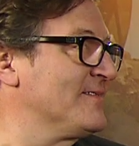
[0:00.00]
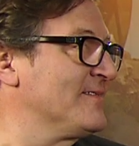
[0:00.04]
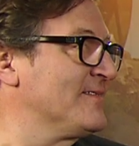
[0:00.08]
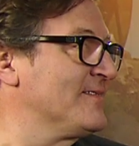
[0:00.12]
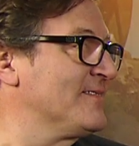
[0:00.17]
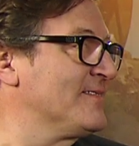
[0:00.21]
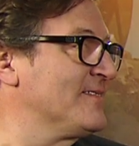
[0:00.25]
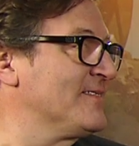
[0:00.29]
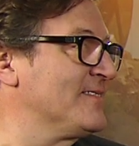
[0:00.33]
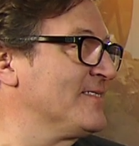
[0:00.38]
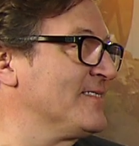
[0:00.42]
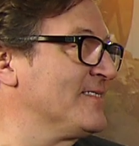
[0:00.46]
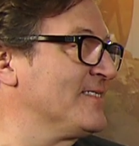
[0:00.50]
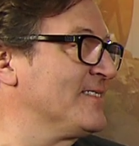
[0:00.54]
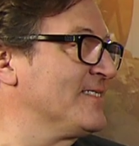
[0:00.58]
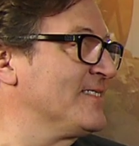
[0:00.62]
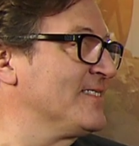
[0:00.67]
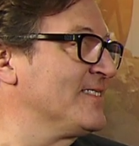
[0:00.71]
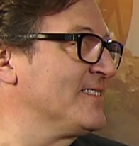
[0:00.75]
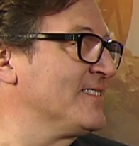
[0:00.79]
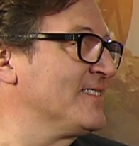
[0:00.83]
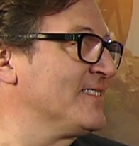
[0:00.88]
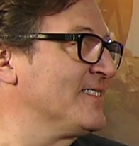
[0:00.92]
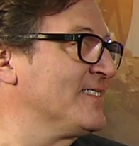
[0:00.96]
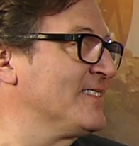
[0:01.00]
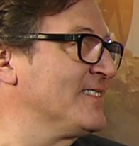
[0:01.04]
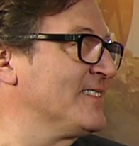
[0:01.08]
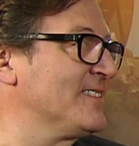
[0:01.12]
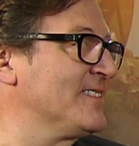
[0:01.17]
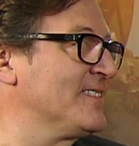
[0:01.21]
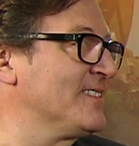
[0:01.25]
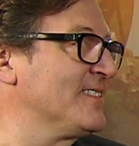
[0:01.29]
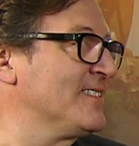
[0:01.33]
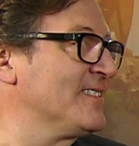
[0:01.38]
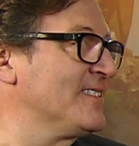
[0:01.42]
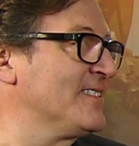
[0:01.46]

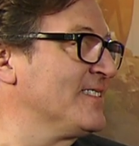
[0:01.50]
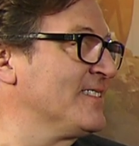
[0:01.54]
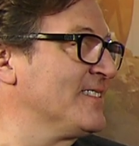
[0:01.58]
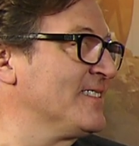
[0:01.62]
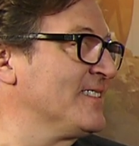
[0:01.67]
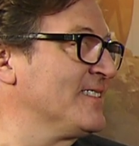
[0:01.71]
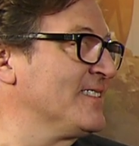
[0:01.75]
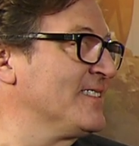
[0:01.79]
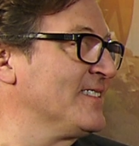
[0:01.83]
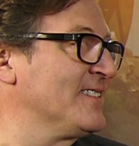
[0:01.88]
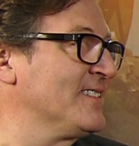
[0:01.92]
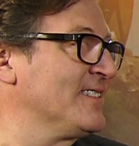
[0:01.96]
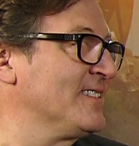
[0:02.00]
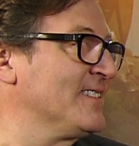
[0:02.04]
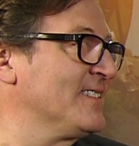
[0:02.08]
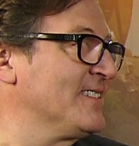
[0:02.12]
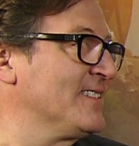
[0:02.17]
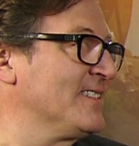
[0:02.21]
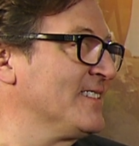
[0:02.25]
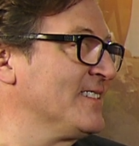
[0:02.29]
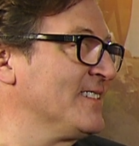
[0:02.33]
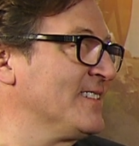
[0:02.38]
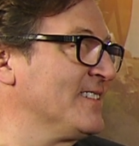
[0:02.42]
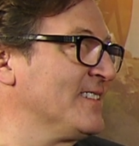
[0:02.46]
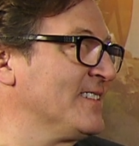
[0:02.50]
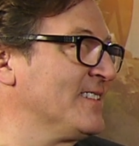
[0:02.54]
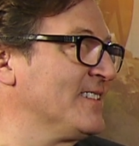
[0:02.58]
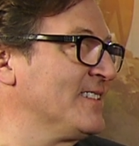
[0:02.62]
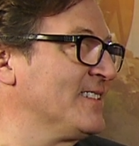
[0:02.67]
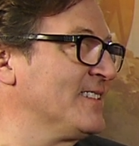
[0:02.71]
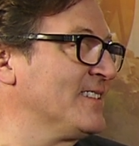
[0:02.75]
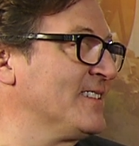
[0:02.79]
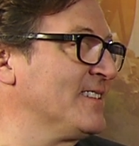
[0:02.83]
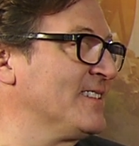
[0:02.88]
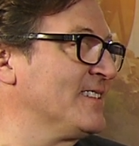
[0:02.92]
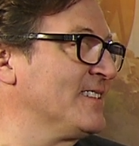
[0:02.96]

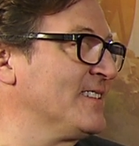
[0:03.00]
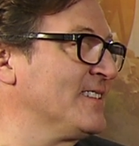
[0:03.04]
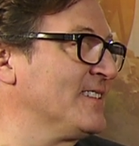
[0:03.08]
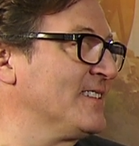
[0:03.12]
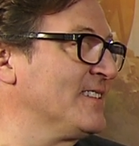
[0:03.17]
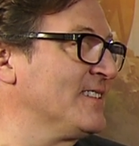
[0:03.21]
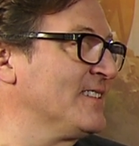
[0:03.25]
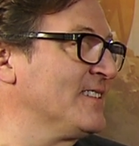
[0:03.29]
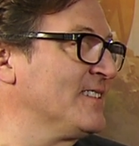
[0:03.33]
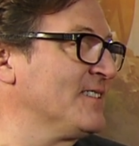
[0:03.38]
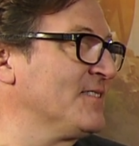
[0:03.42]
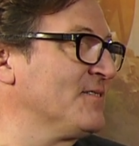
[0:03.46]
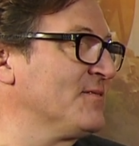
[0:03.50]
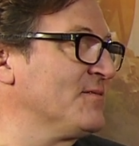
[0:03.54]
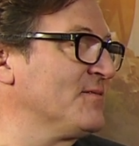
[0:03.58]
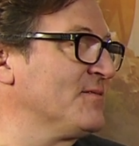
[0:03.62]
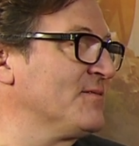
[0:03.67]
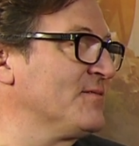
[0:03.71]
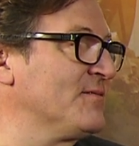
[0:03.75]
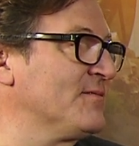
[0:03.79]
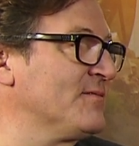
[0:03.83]
The person shown says nothing.